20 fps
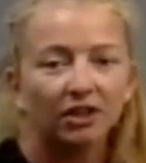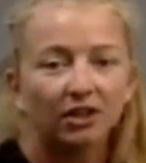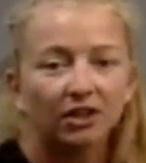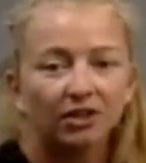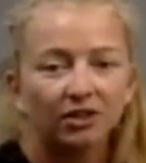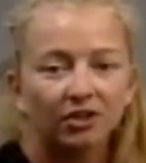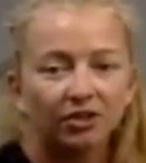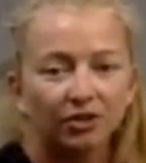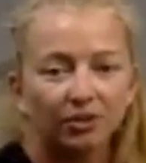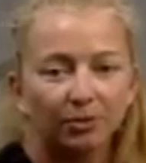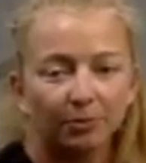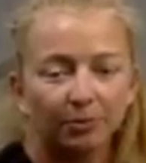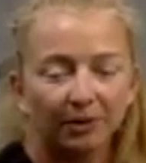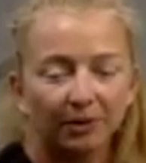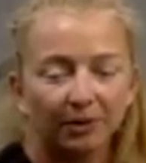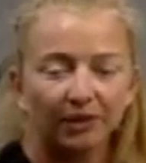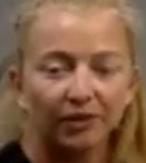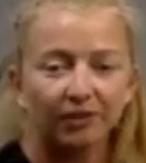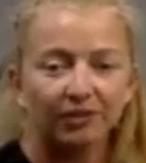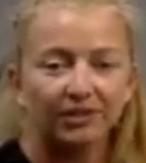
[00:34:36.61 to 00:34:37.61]
So bring
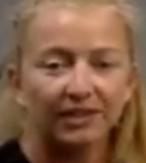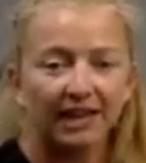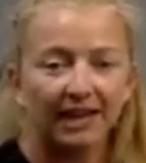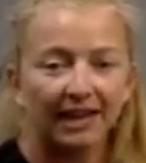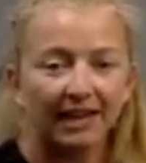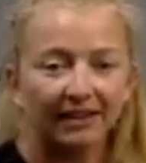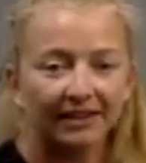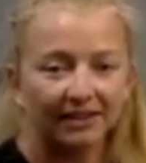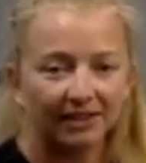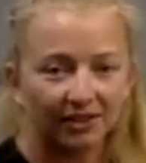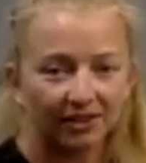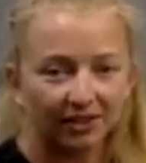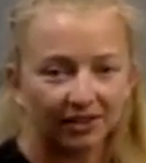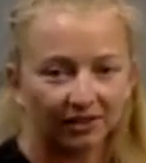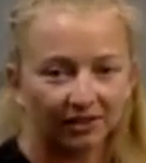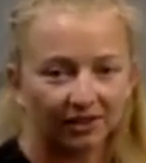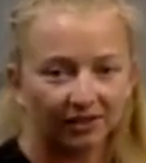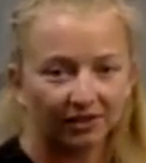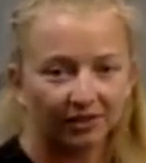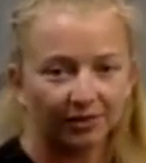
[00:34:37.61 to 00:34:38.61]
those hands
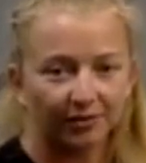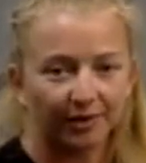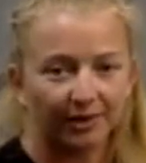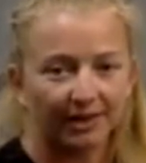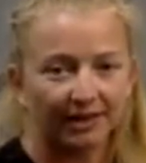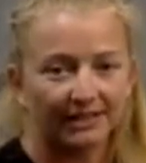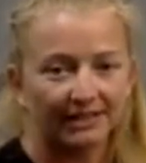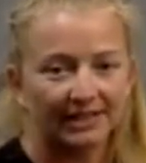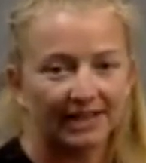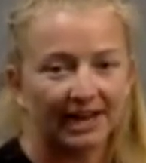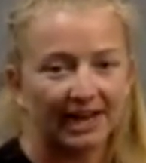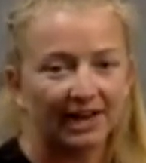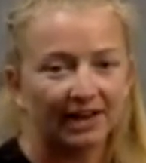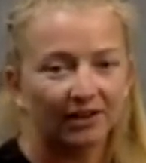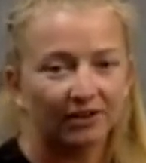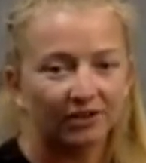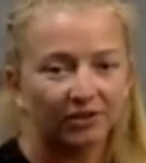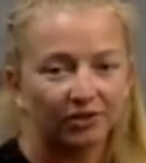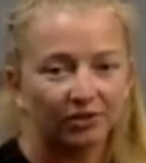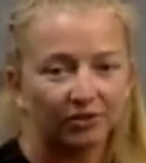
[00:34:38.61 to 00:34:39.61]
all the way down
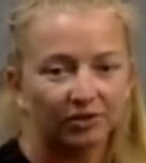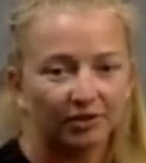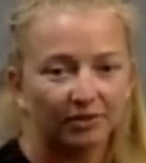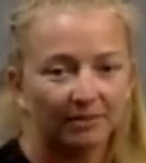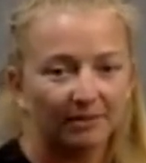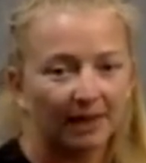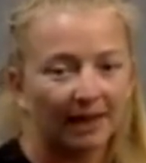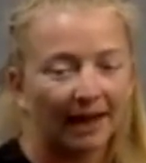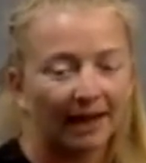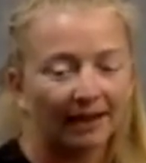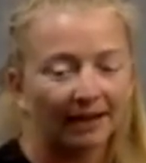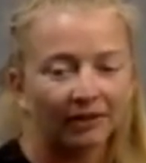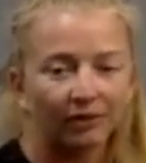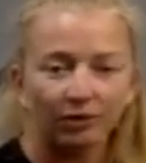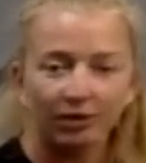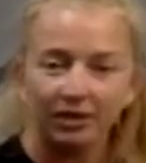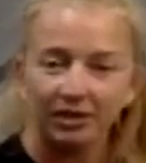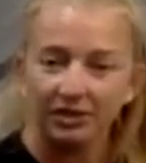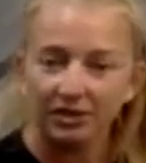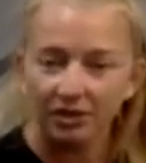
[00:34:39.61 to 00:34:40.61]
to the mat or
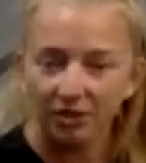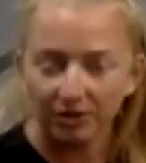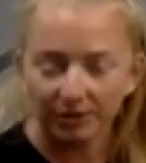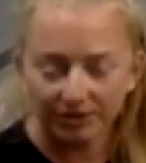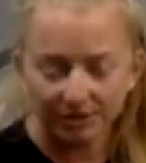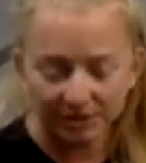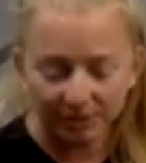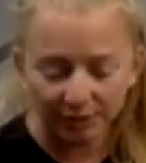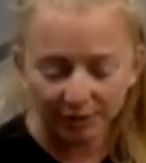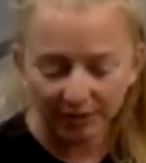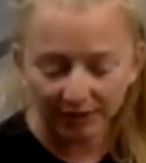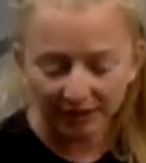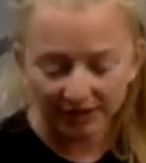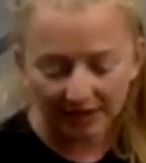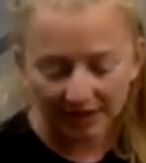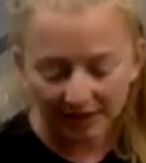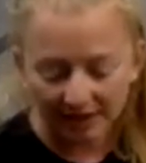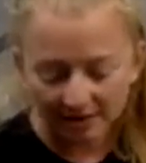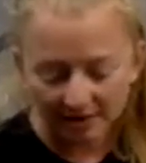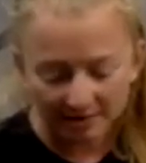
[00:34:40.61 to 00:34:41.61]
as low as you can
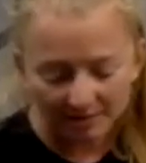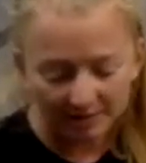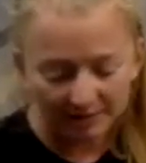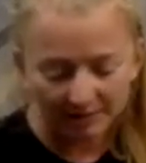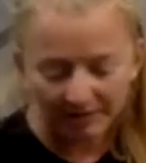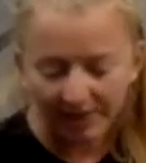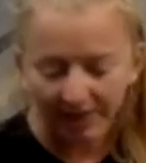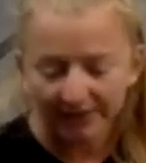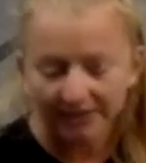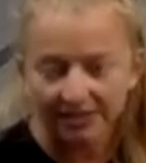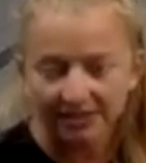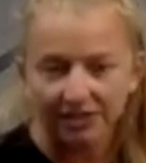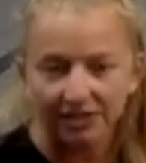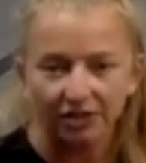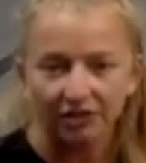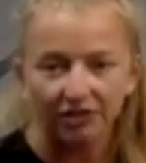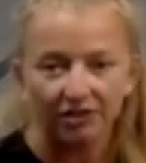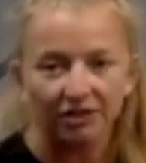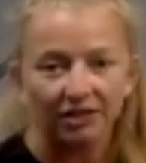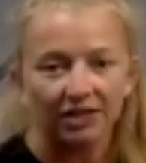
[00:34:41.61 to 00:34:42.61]
get them. Maybe that's to
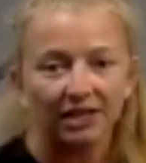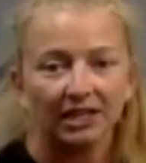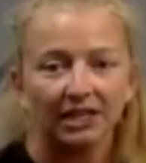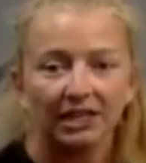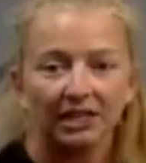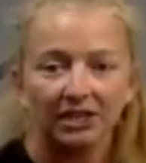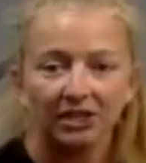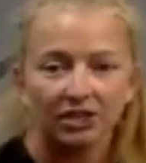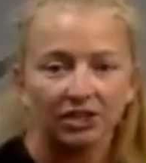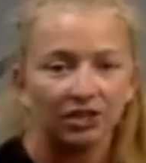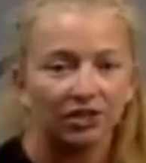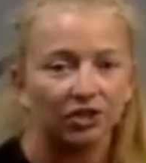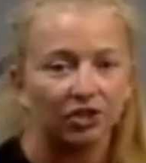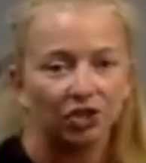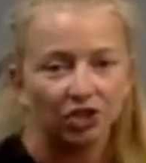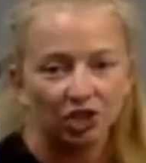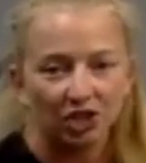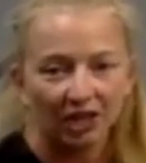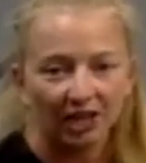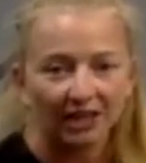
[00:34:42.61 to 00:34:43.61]
your knee, to your
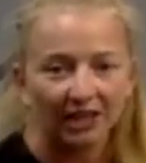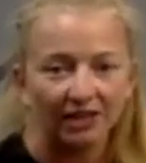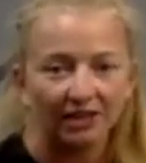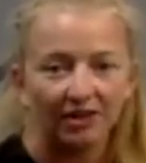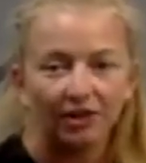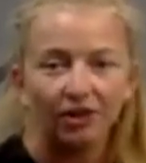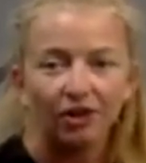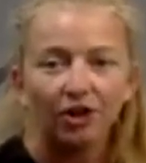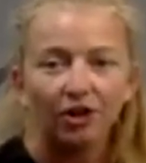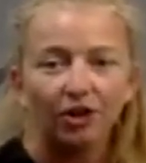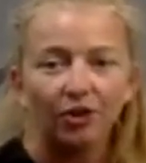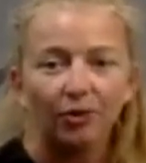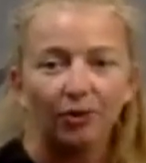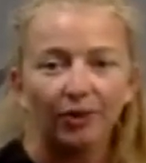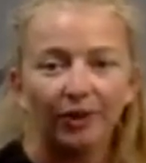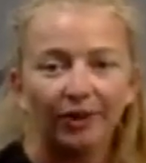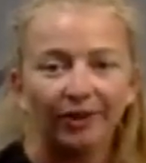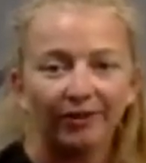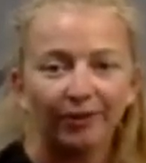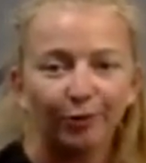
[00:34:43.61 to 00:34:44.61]
shin,
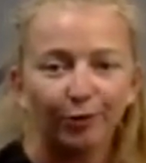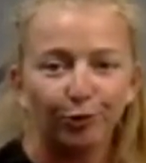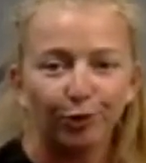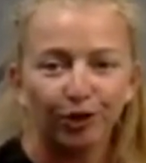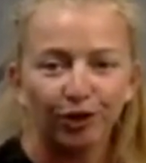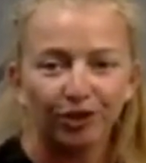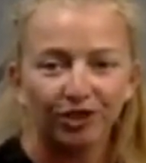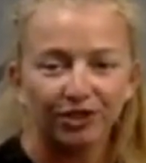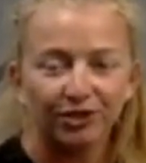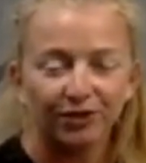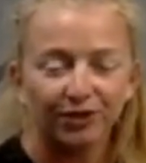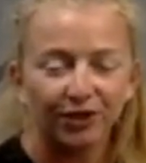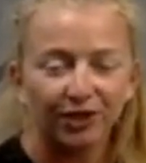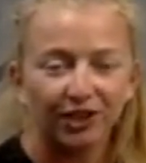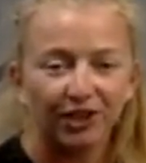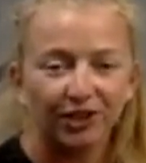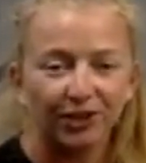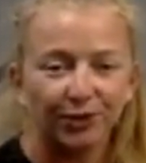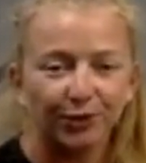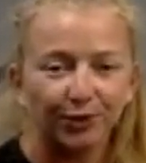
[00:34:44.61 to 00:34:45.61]
whatever works for
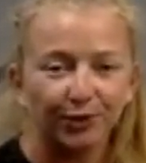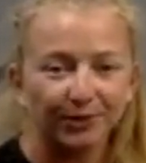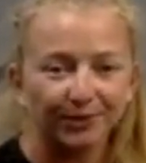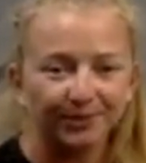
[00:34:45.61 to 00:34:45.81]
you.